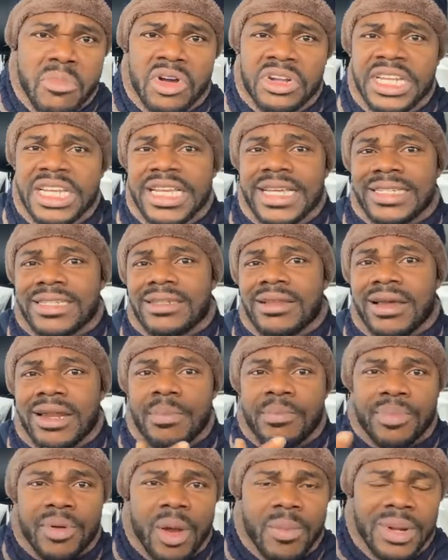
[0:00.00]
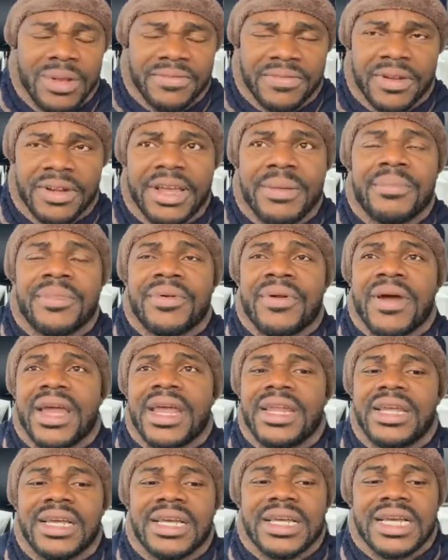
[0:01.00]
Money is not a problem for them,
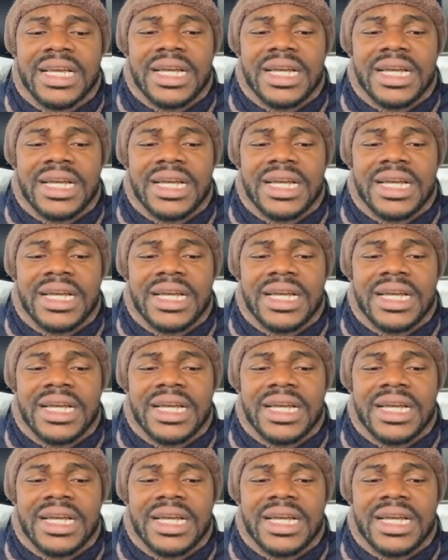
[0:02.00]
right?